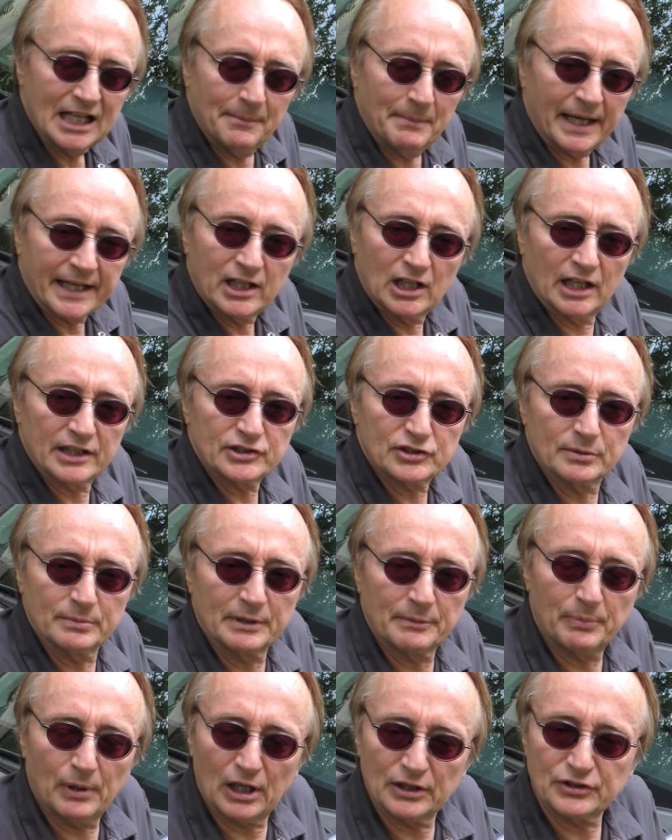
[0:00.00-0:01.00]
Now, my
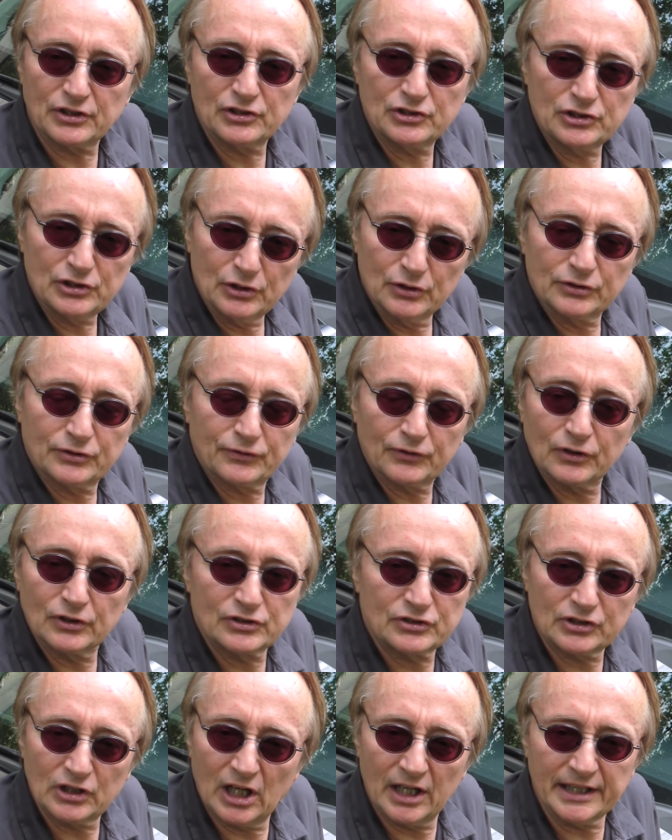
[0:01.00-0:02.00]
customer bought this used for his
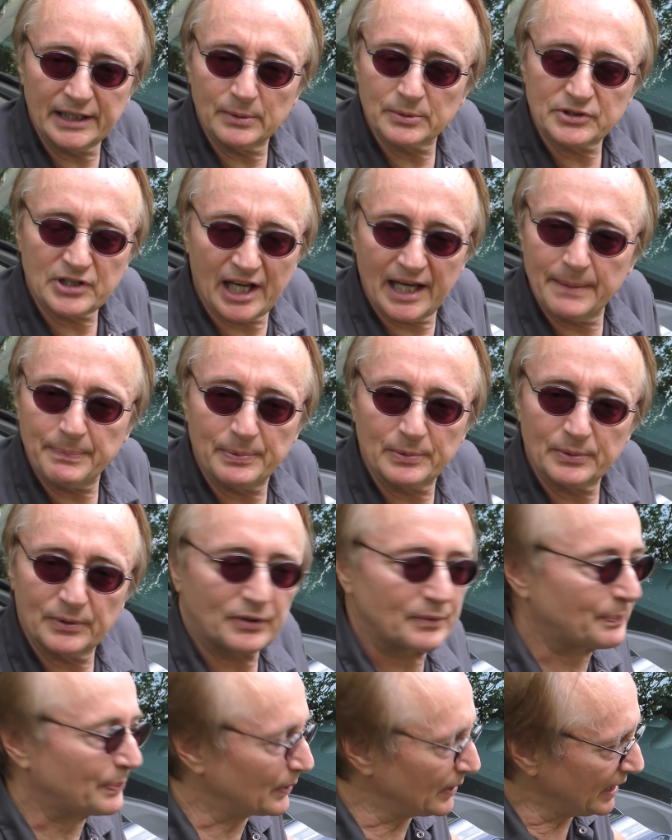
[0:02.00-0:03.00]
son. He was happy with
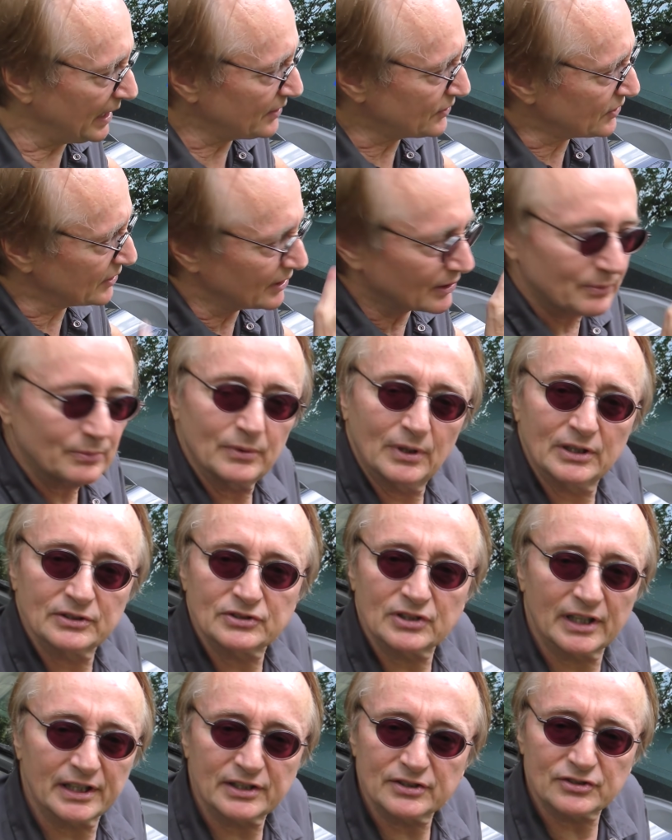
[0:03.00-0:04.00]
the price, and it runs
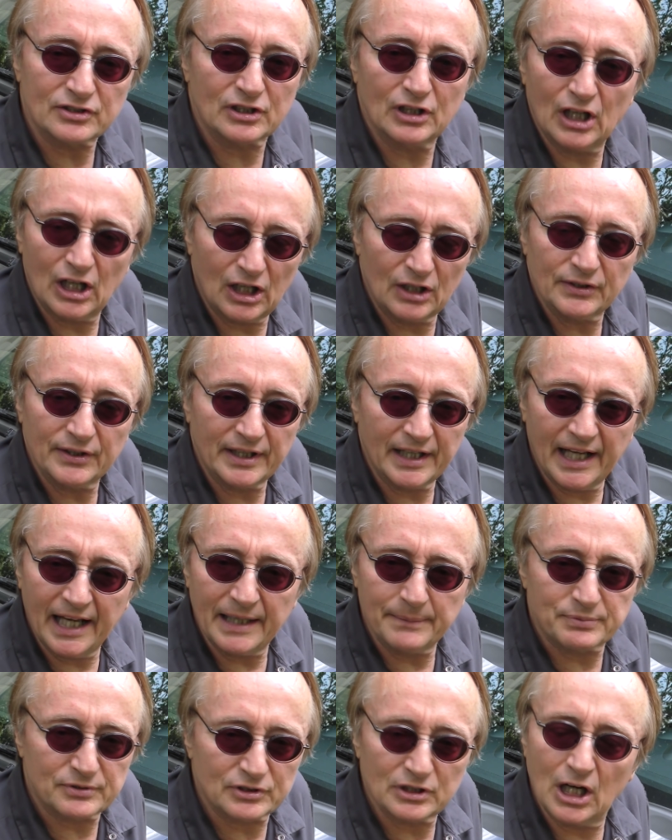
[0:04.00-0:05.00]
like a scalded
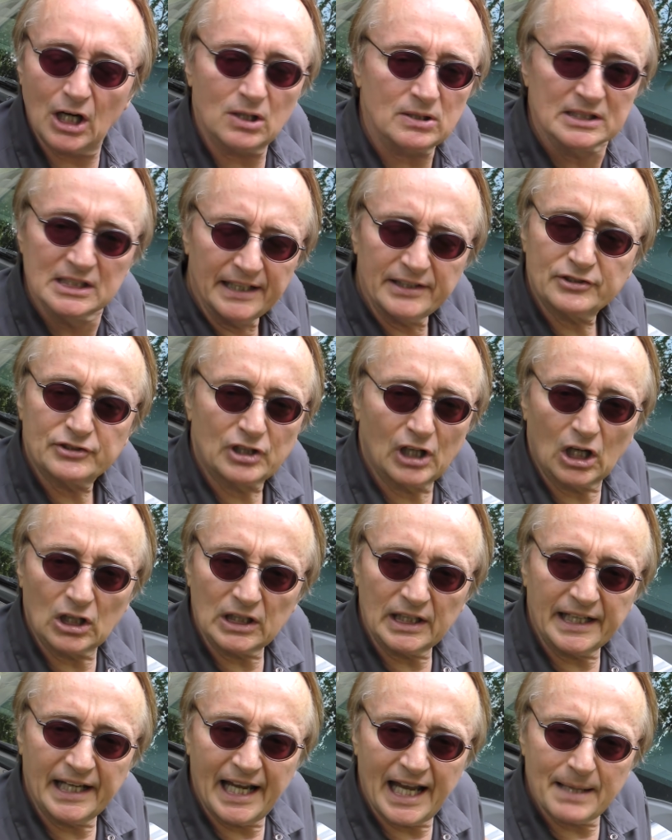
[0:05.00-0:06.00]
ape, so he's
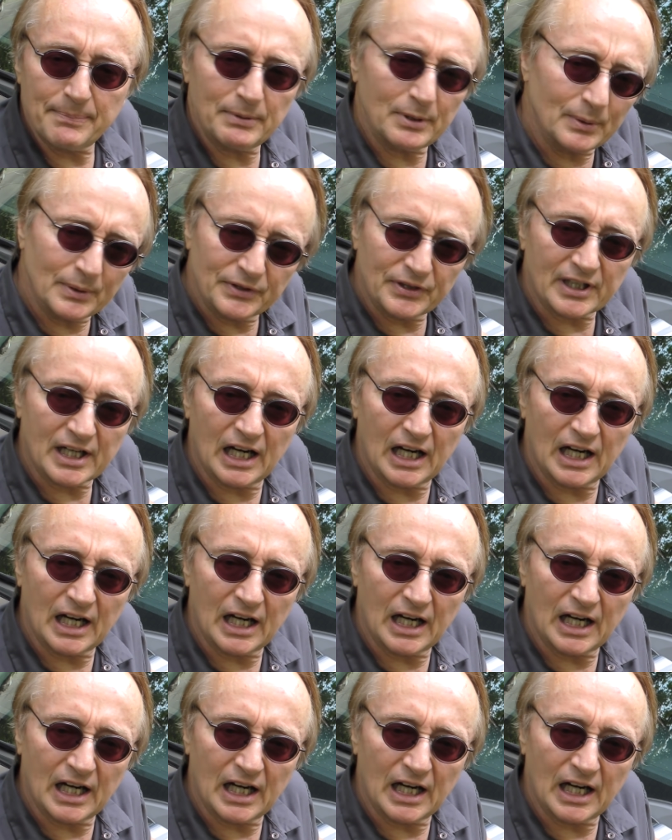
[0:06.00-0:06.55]
totally happy with the